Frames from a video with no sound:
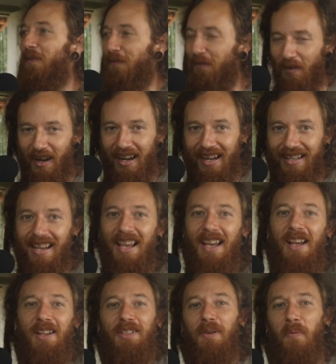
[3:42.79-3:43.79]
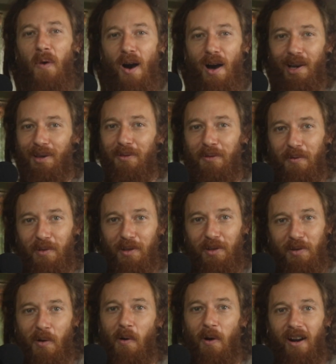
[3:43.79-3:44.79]
afraid to walk through the
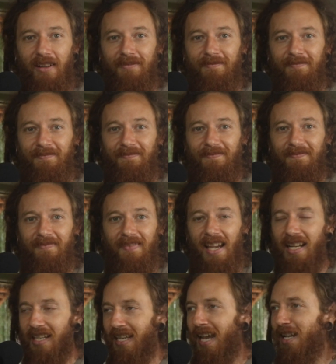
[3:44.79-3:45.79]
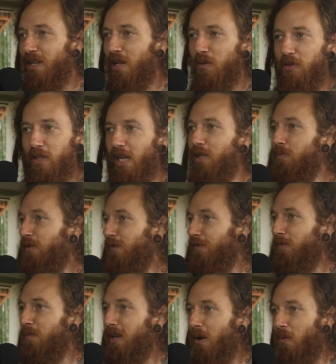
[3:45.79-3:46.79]
door. And again, no judgment
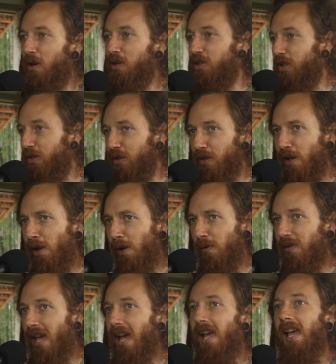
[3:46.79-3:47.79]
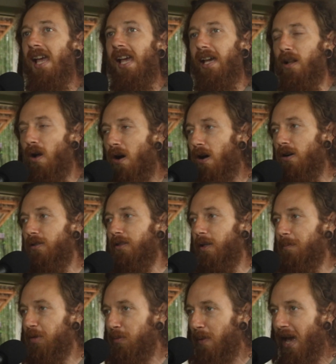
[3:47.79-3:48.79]
for me. I want you to know that it all
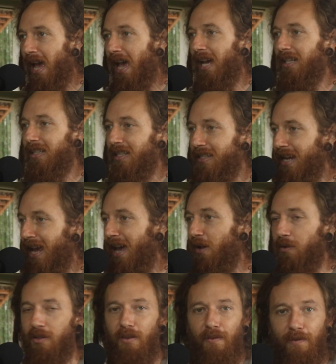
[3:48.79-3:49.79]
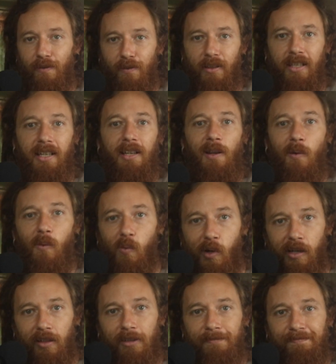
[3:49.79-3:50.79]
comes back down to free
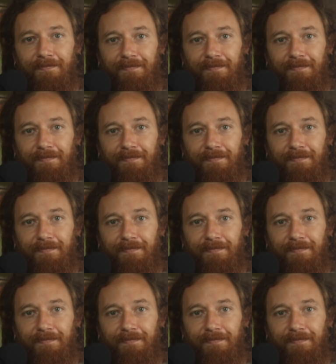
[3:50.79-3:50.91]
will.